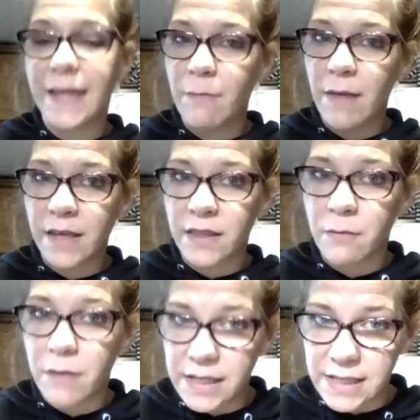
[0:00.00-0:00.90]
can make
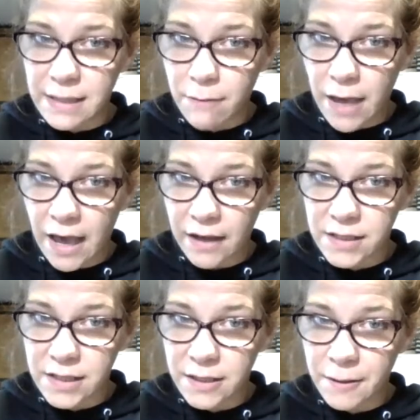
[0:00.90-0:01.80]
the biggest
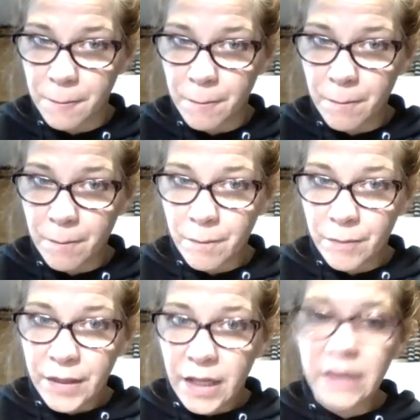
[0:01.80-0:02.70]
impact?
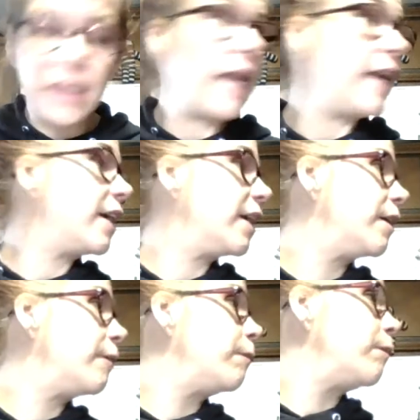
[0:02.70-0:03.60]

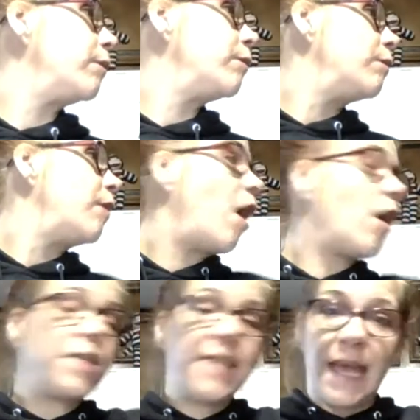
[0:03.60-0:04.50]
Like
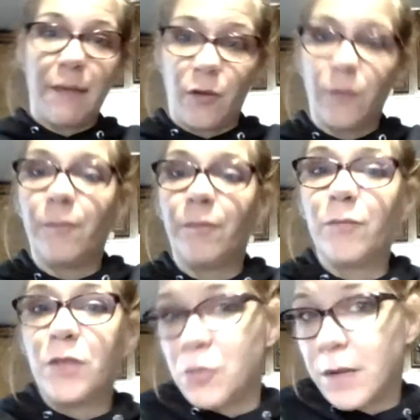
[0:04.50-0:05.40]
our table,
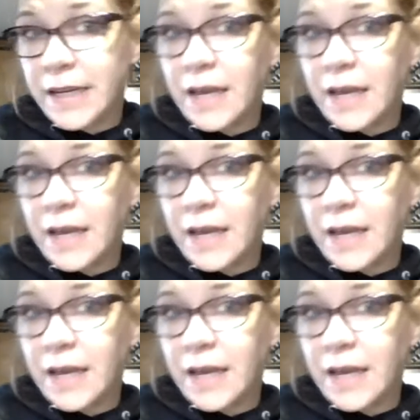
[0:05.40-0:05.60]
which right